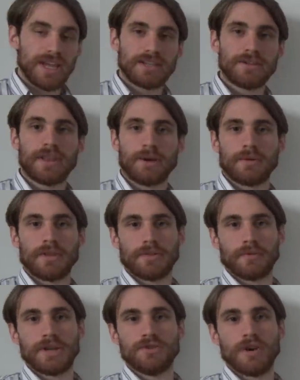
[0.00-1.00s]
can't do that with a
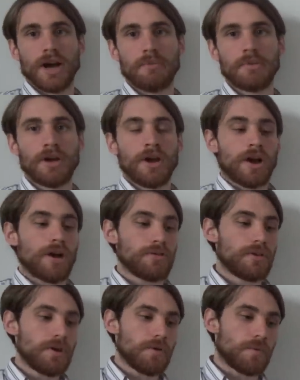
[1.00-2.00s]
three drop,
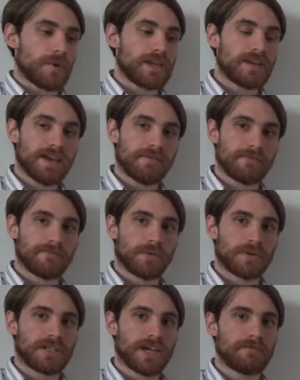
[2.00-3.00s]
although it having
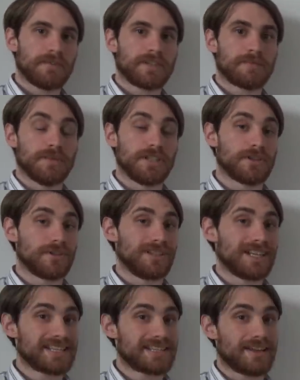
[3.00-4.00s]
four toughness means you're
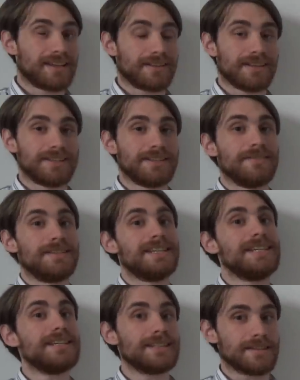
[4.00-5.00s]
less likely to
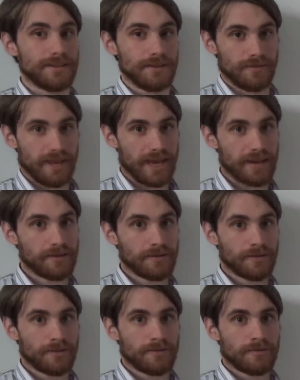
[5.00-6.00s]
need to do that
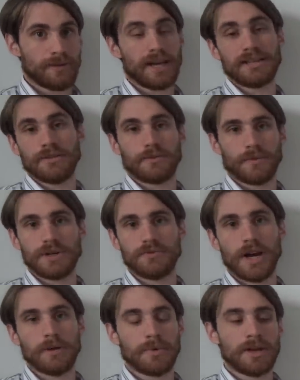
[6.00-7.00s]
as a three
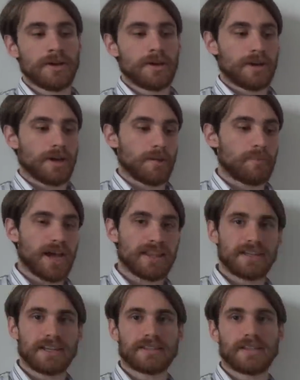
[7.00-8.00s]
drop. Uh,
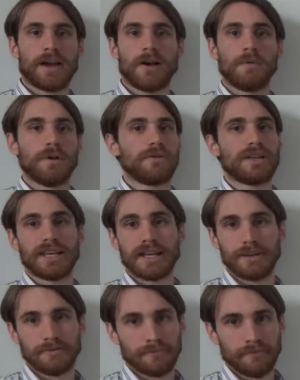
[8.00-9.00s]
Path to Exile will get
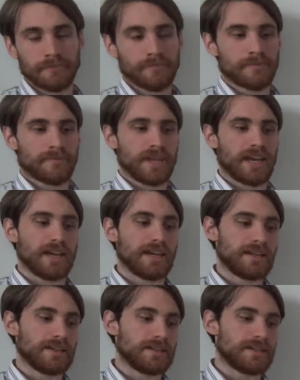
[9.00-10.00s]
it,
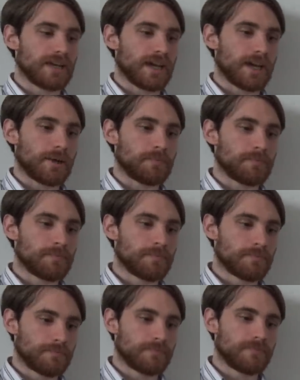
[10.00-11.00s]
and uh,
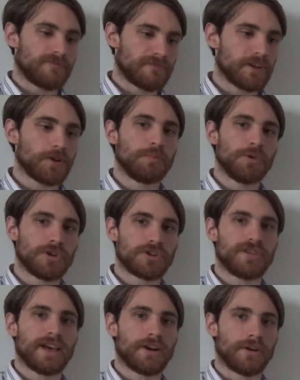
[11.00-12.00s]
Fatal
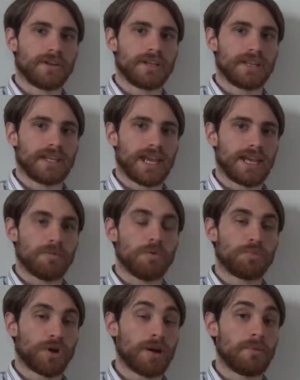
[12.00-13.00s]
Push that early in the game
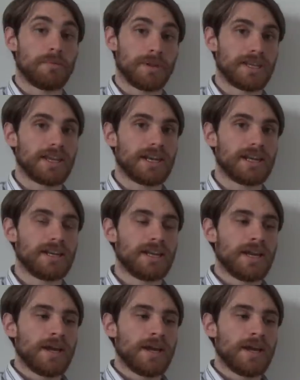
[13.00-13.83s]
will probably get it.